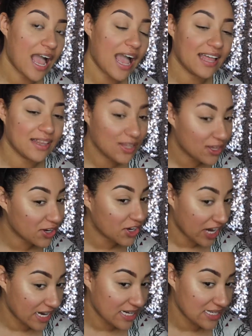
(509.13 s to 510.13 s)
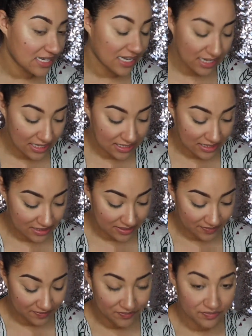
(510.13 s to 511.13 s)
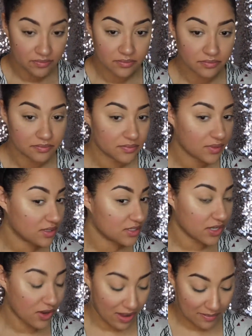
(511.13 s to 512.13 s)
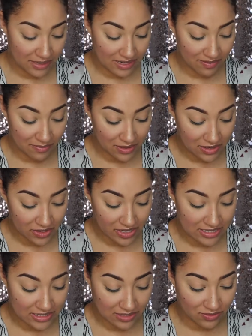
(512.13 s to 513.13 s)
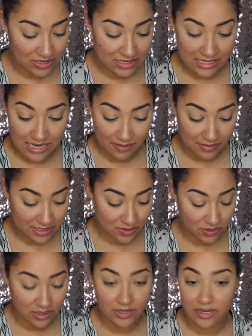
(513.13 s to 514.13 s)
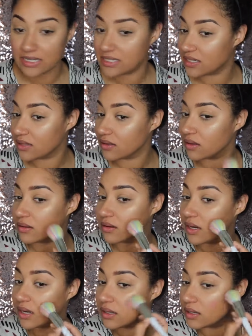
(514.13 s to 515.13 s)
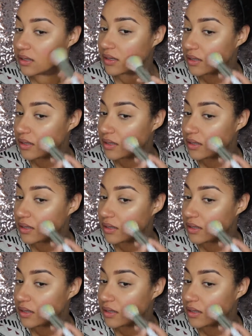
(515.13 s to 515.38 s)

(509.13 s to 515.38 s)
I look crazy. So, I mean, if I'm gonna look crazy on one side, I might as well look crazy on the other, right?